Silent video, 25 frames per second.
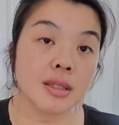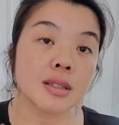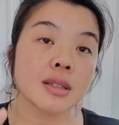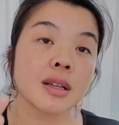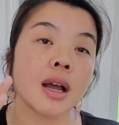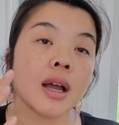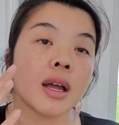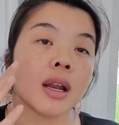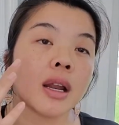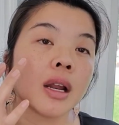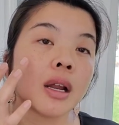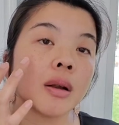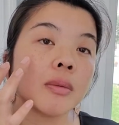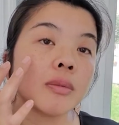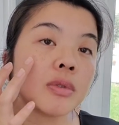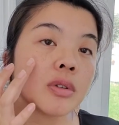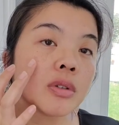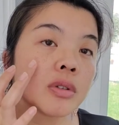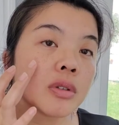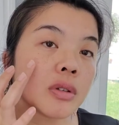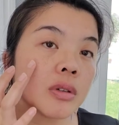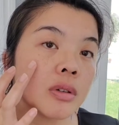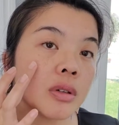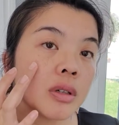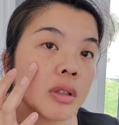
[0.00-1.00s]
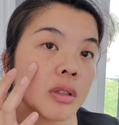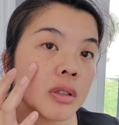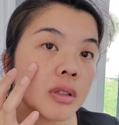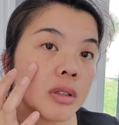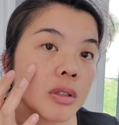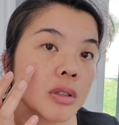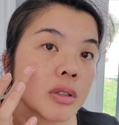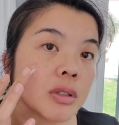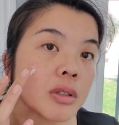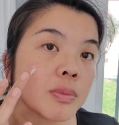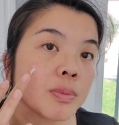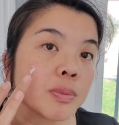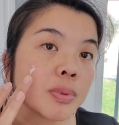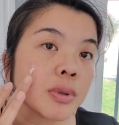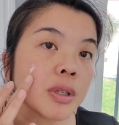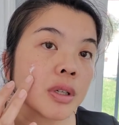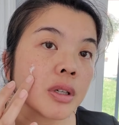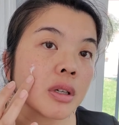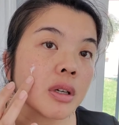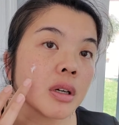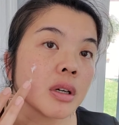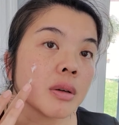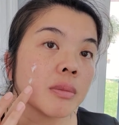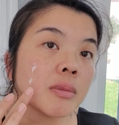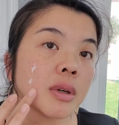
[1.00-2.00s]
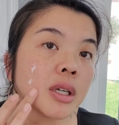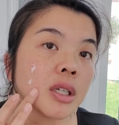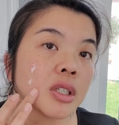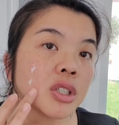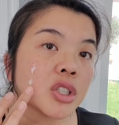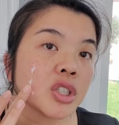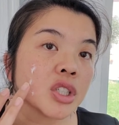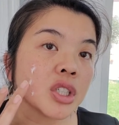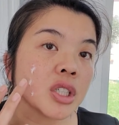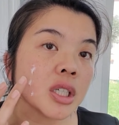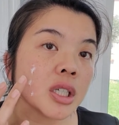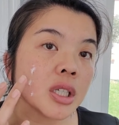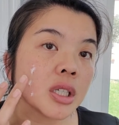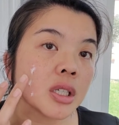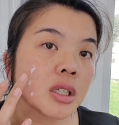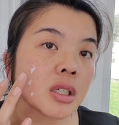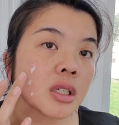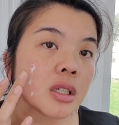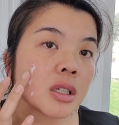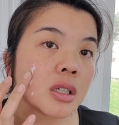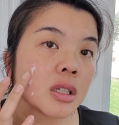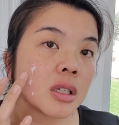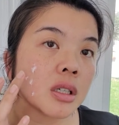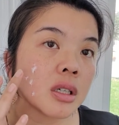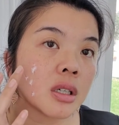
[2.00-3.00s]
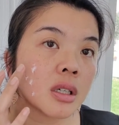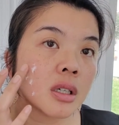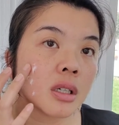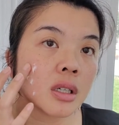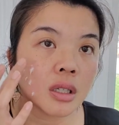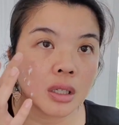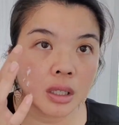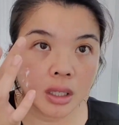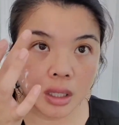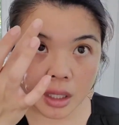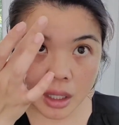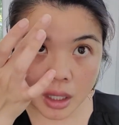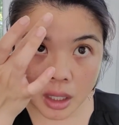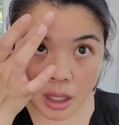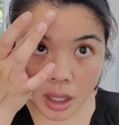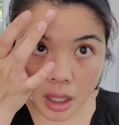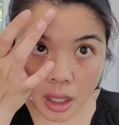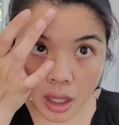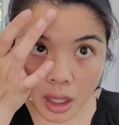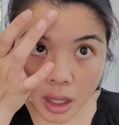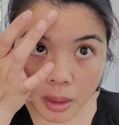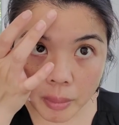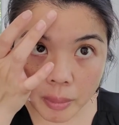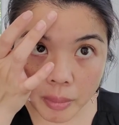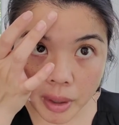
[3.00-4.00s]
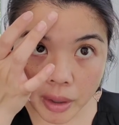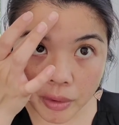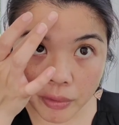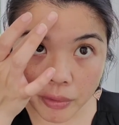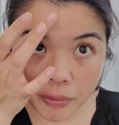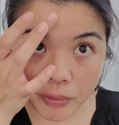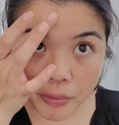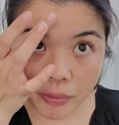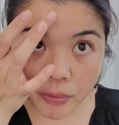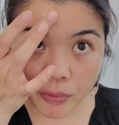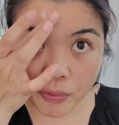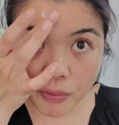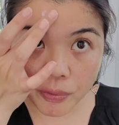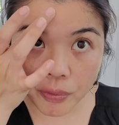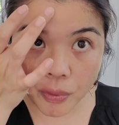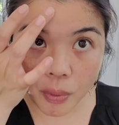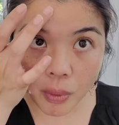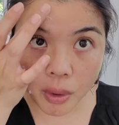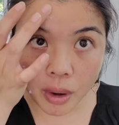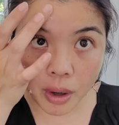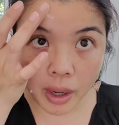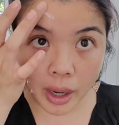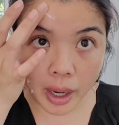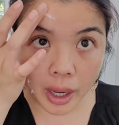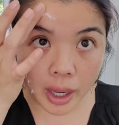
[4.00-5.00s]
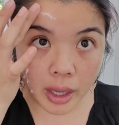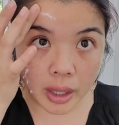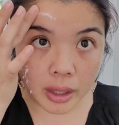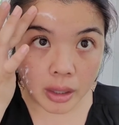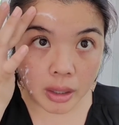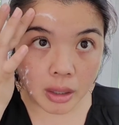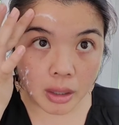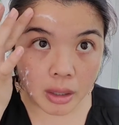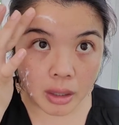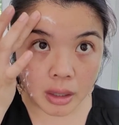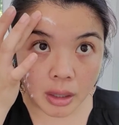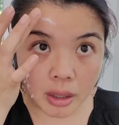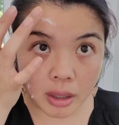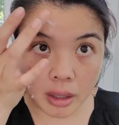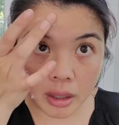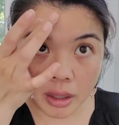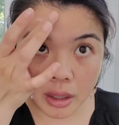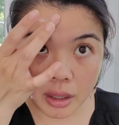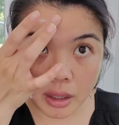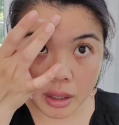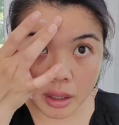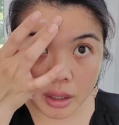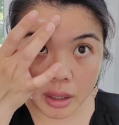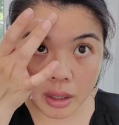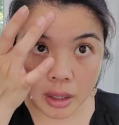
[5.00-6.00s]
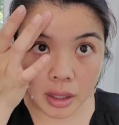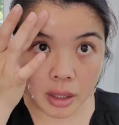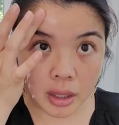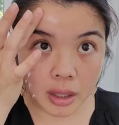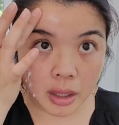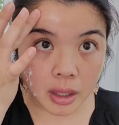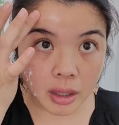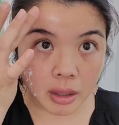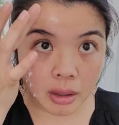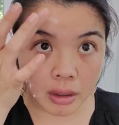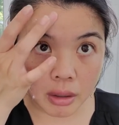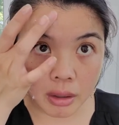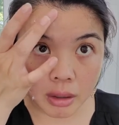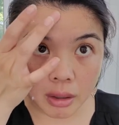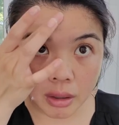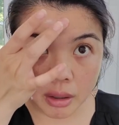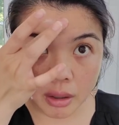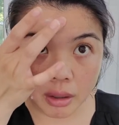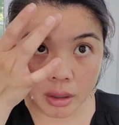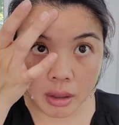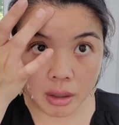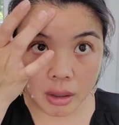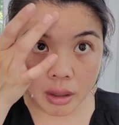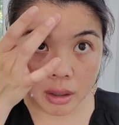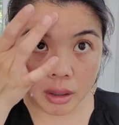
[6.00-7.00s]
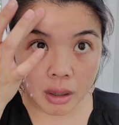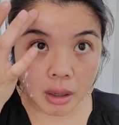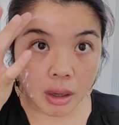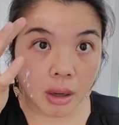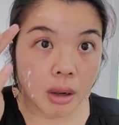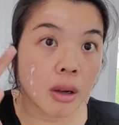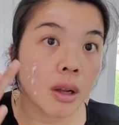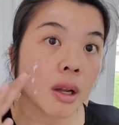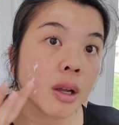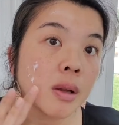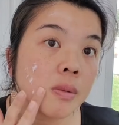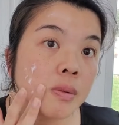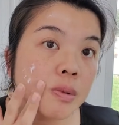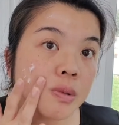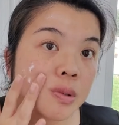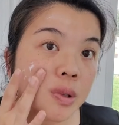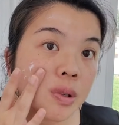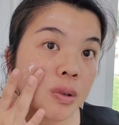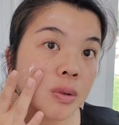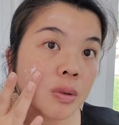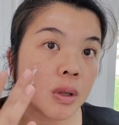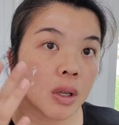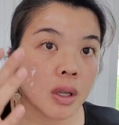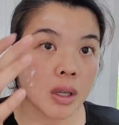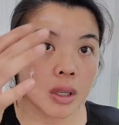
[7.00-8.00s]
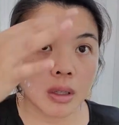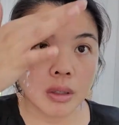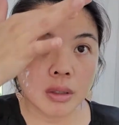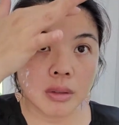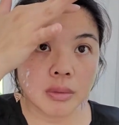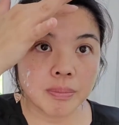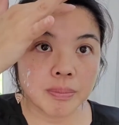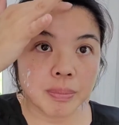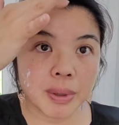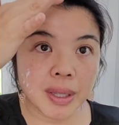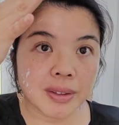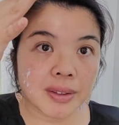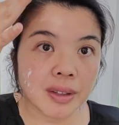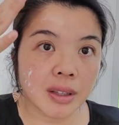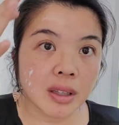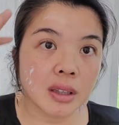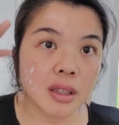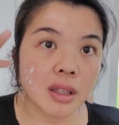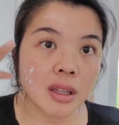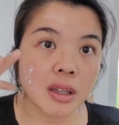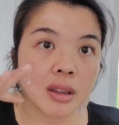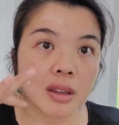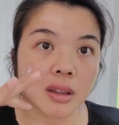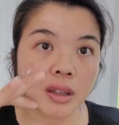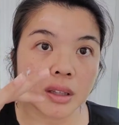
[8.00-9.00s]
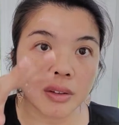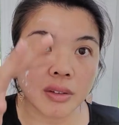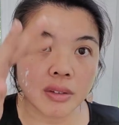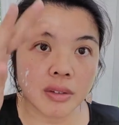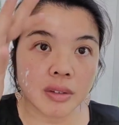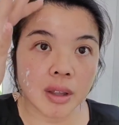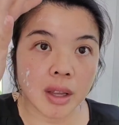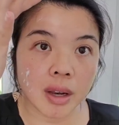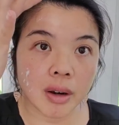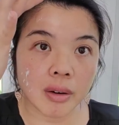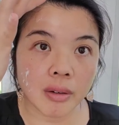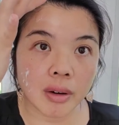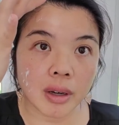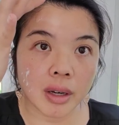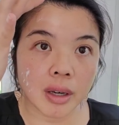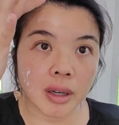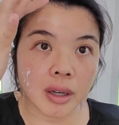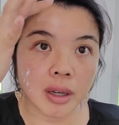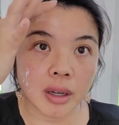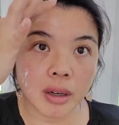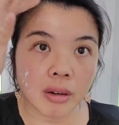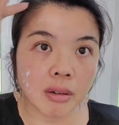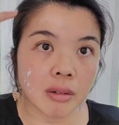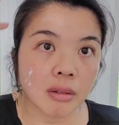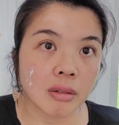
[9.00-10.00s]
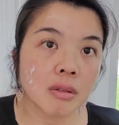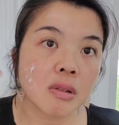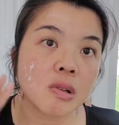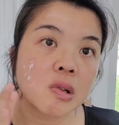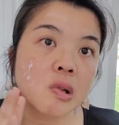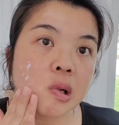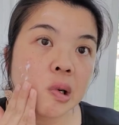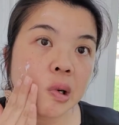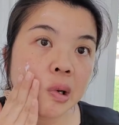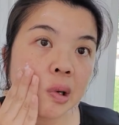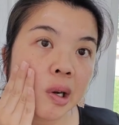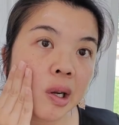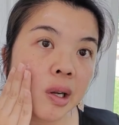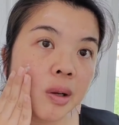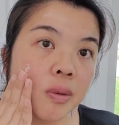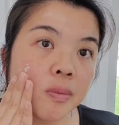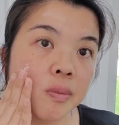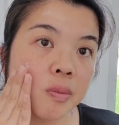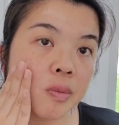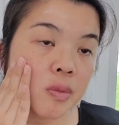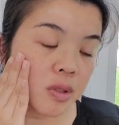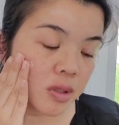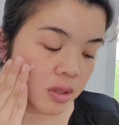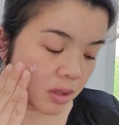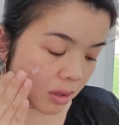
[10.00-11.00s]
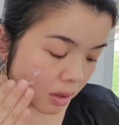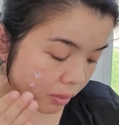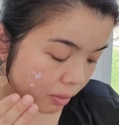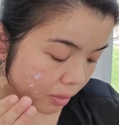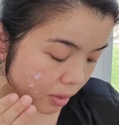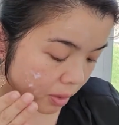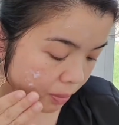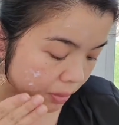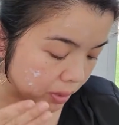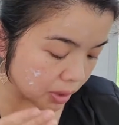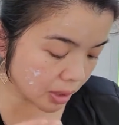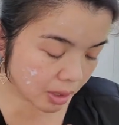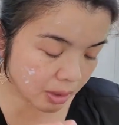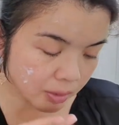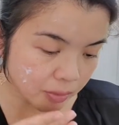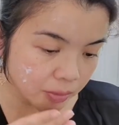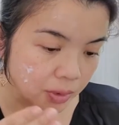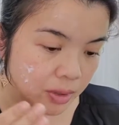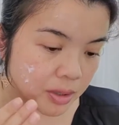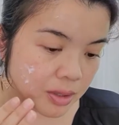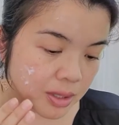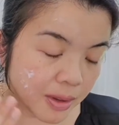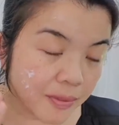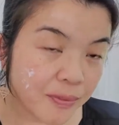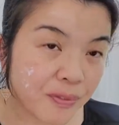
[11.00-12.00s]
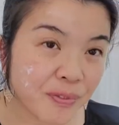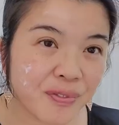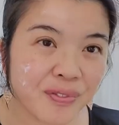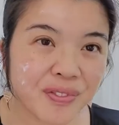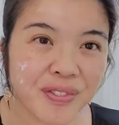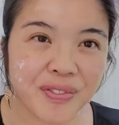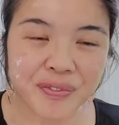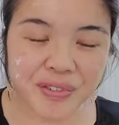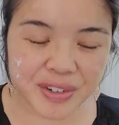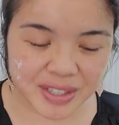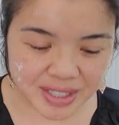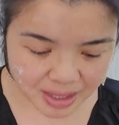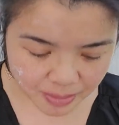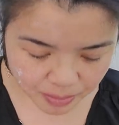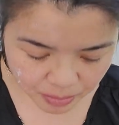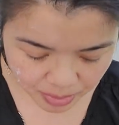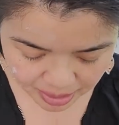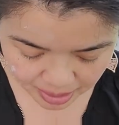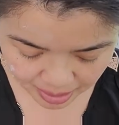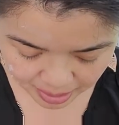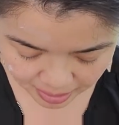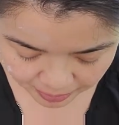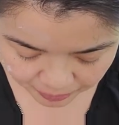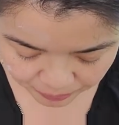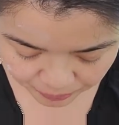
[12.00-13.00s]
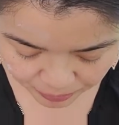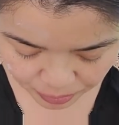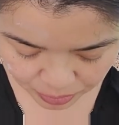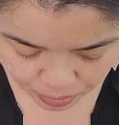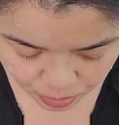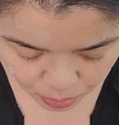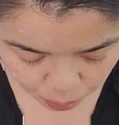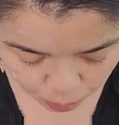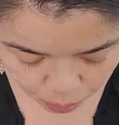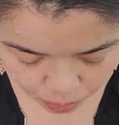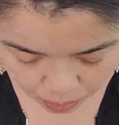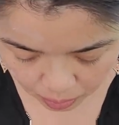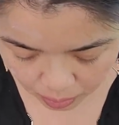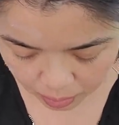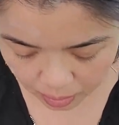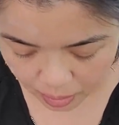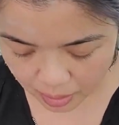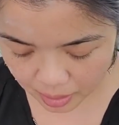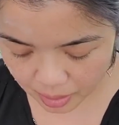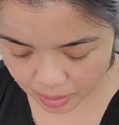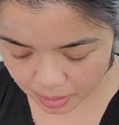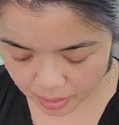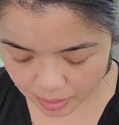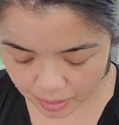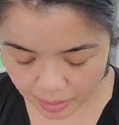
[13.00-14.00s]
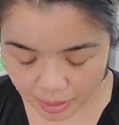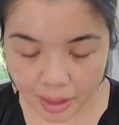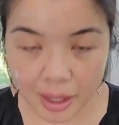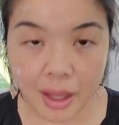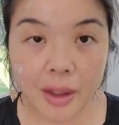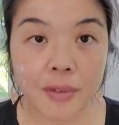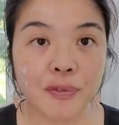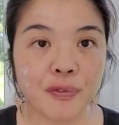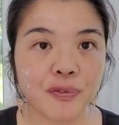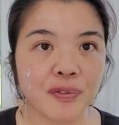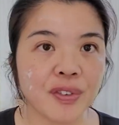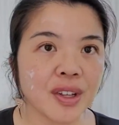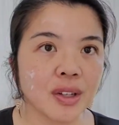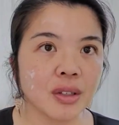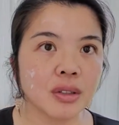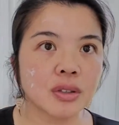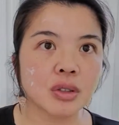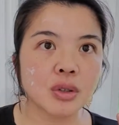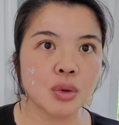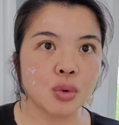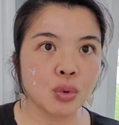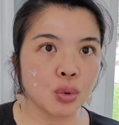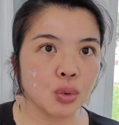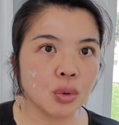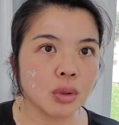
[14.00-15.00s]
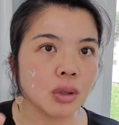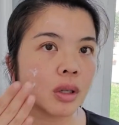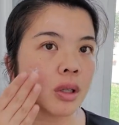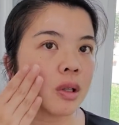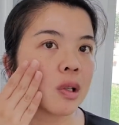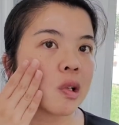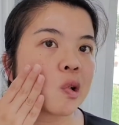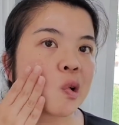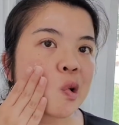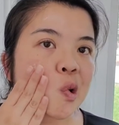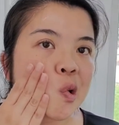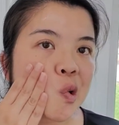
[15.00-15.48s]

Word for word: side and I'm just going to put it on my cheek and my forehead here. Okay, so basically this area here. All right, so I'm gonna put that in first. If for some reason it feels cool, it feels cool.